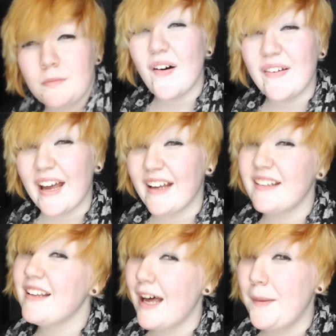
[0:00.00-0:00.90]
Oh yeah,
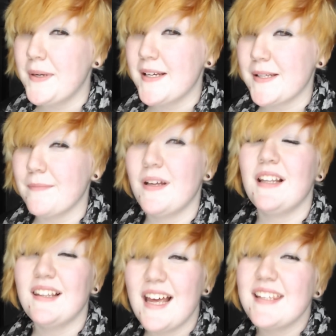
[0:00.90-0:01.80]
albinism.
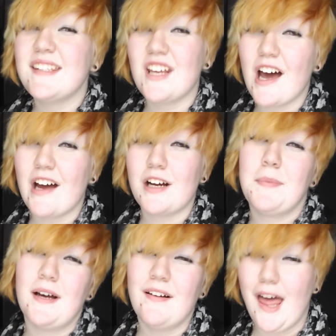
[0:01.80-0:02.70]
Let's talk
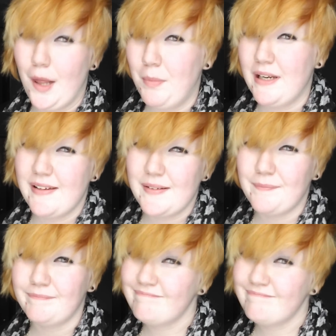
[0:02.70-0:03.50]
about albinism.